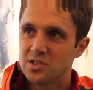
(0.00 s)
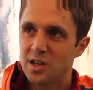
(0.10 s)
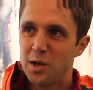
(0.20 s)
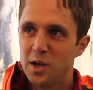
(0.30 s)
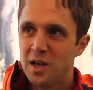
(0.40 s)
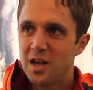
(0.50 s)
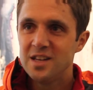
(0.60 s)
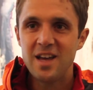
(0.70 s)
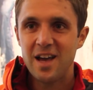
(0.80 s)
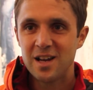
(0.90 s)
So
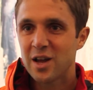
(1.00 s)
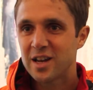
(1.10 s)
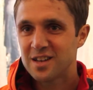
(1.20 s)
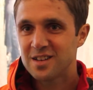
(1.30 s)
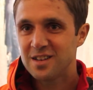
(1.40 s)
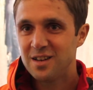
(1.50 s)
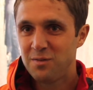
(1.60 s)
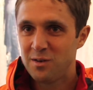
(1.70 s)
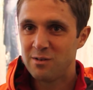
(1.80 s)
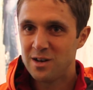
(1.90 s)
yeah, like
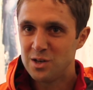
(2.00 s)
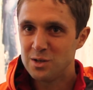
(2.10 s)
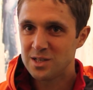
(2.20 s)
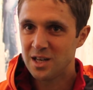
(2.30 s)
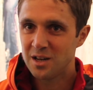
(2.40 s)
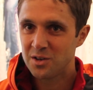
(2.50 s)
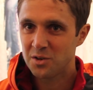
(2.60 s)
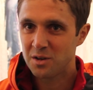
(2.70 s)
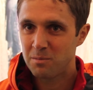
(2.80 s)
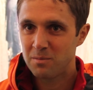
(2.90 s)
if you're in New Zealand on